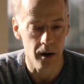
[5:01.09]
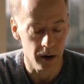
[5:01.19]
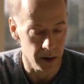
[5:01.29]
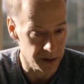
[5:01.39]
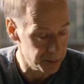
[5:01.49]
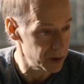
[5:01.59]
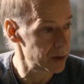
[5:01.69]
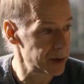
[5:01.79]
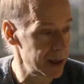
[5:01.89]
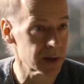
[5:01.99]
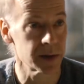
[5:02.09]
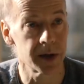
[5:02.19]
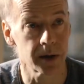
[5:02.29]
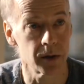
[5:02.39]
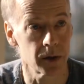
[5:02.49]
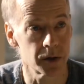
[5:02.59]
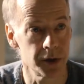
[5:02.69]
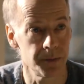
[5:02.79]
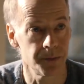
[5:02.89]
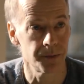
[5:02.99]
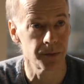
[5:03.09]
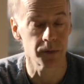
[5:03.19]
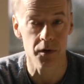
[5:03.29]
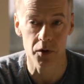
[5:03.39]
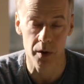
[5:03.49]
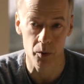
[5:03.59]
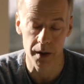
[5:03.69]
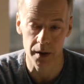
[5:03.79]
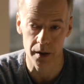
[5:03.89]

a dip into Tesla technology, so that we